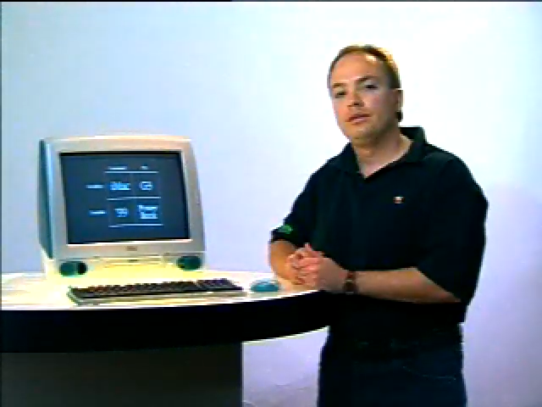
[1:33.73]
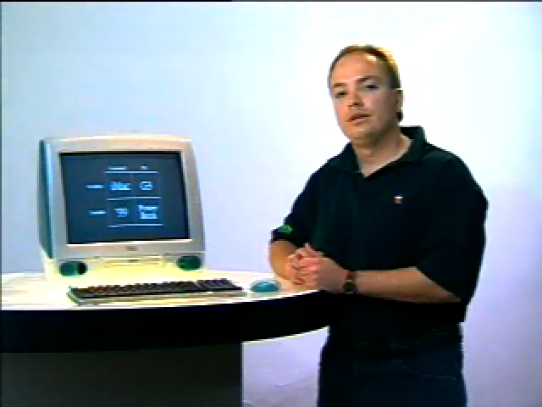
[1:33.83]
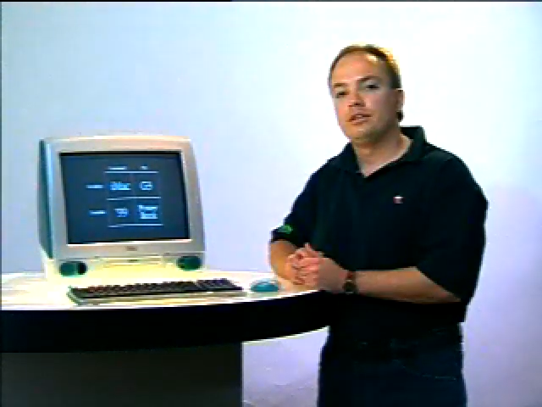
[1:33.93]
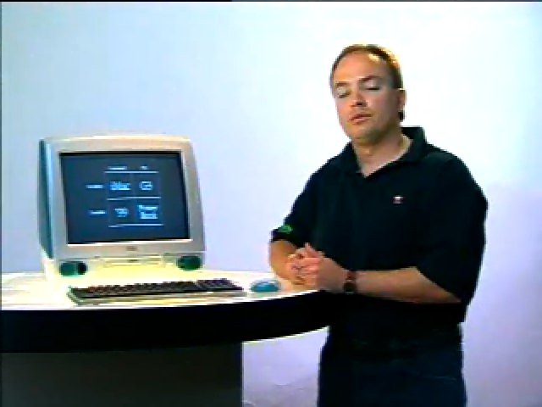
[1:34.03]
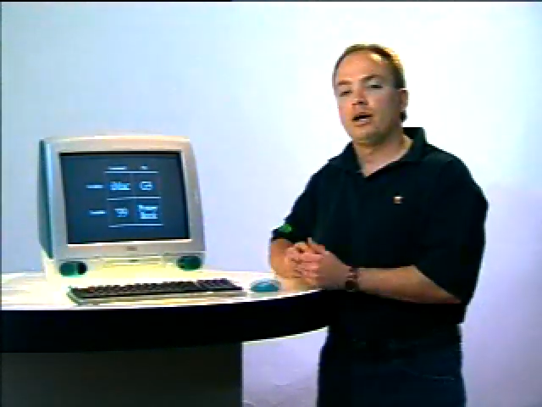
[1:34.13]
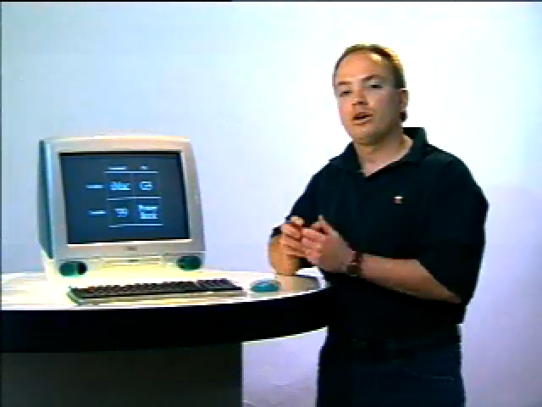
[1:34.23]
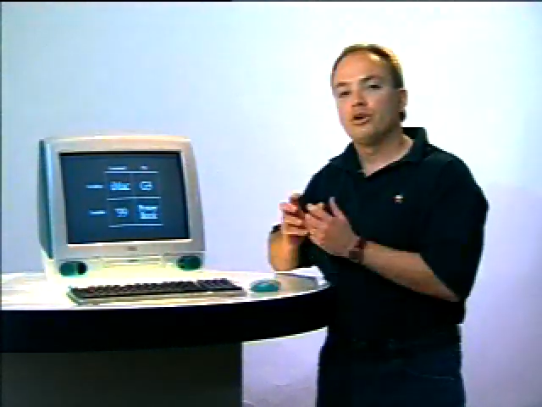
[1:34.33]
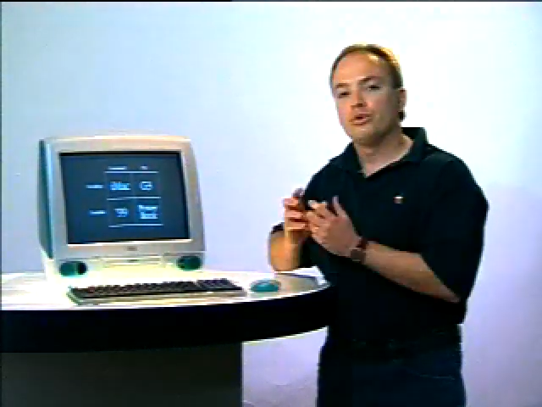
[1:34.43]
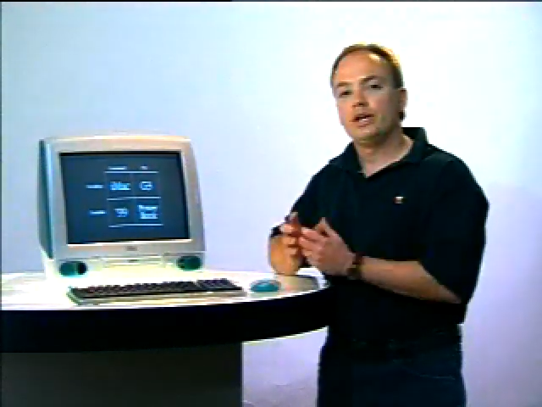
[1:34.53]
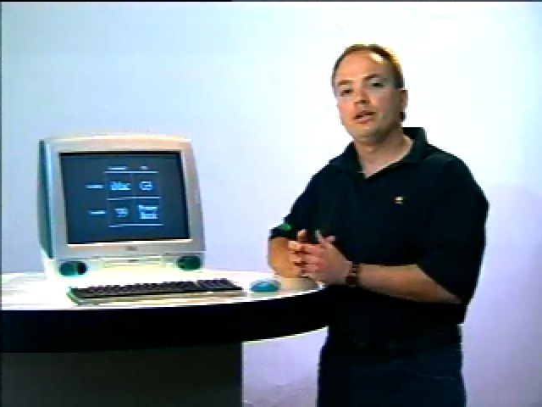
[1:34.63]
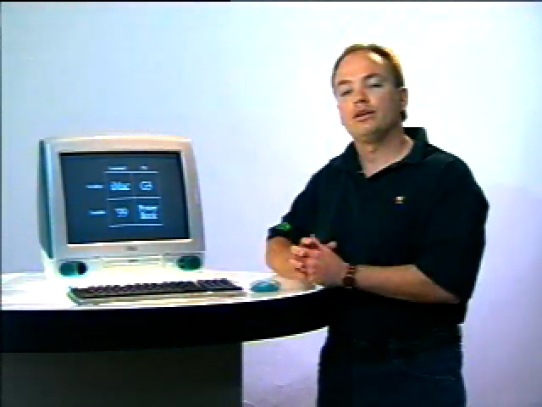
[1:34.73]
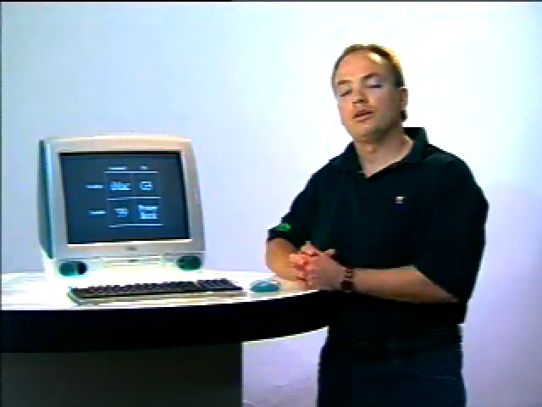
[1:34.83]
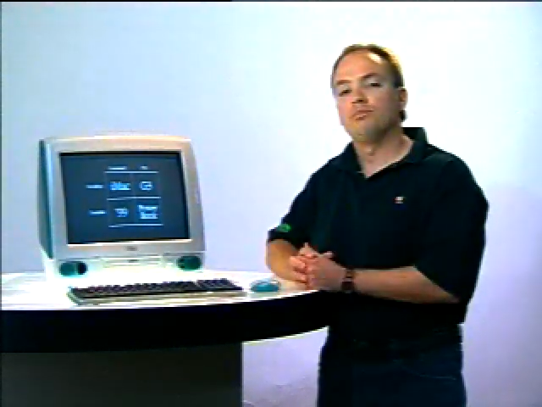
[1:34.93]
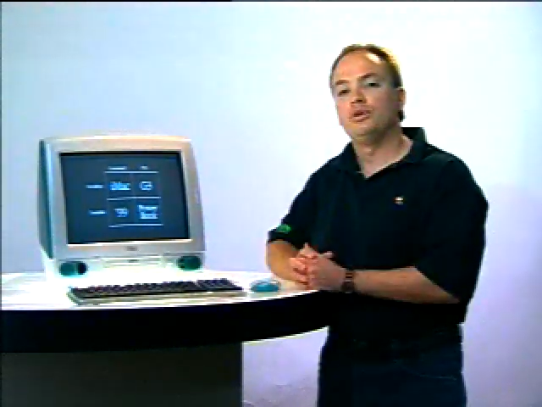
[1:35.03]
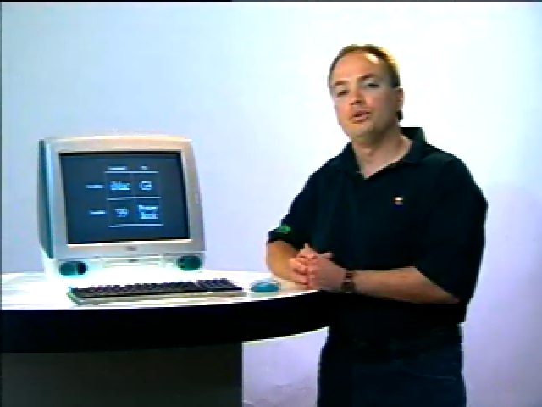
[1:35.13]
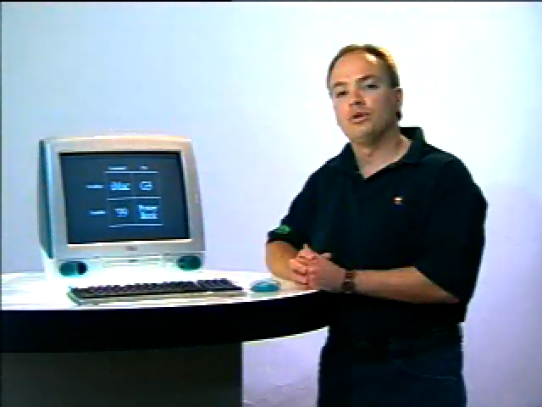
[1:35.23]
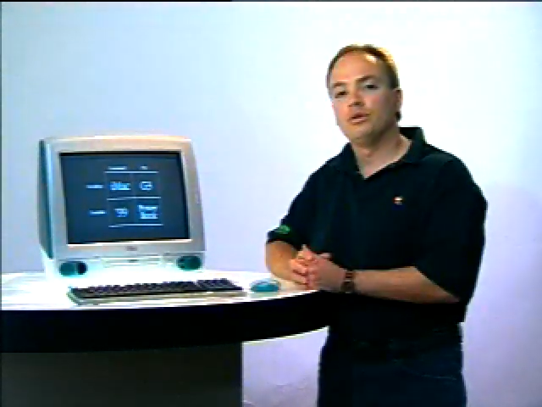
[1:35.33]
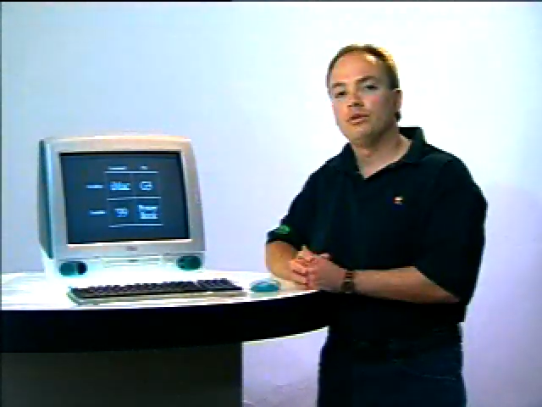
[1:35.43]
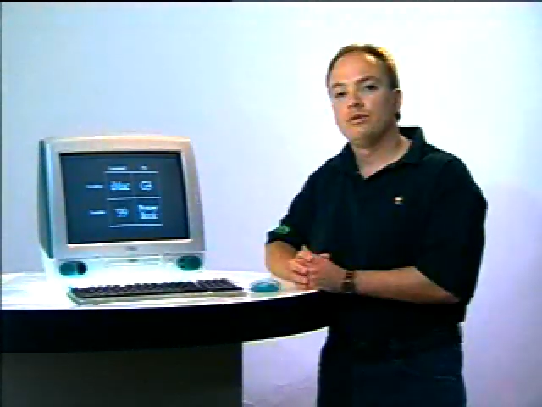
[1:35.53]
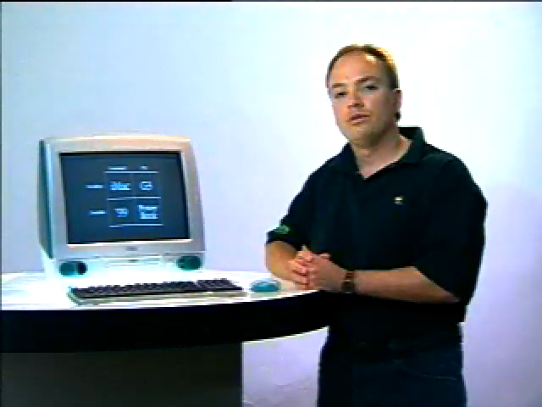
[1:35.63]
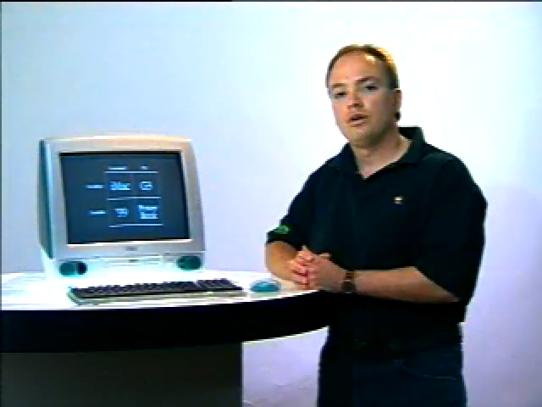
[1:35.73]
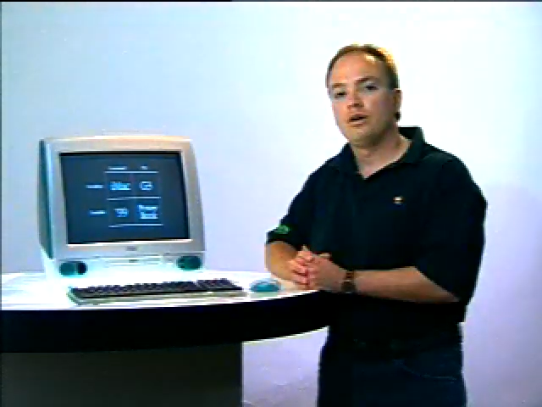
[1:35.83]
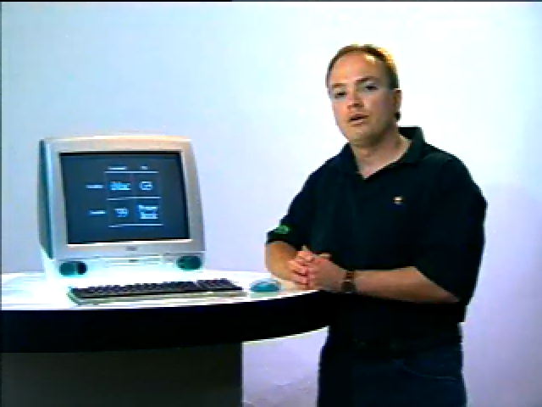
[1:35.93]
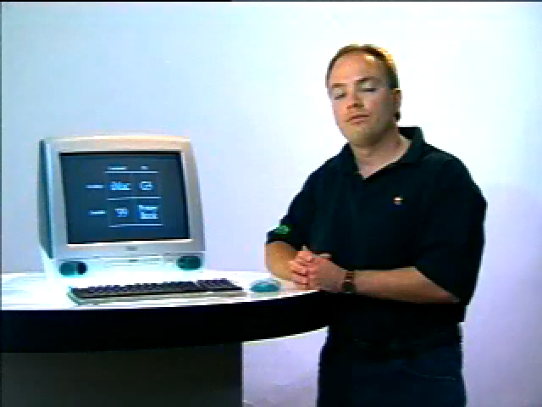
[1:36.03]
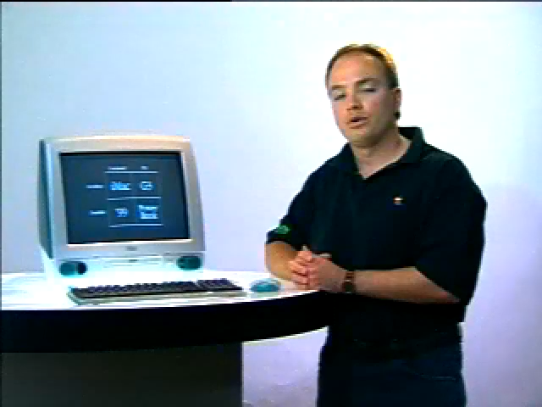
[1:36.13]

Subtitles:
It's about creating a computer for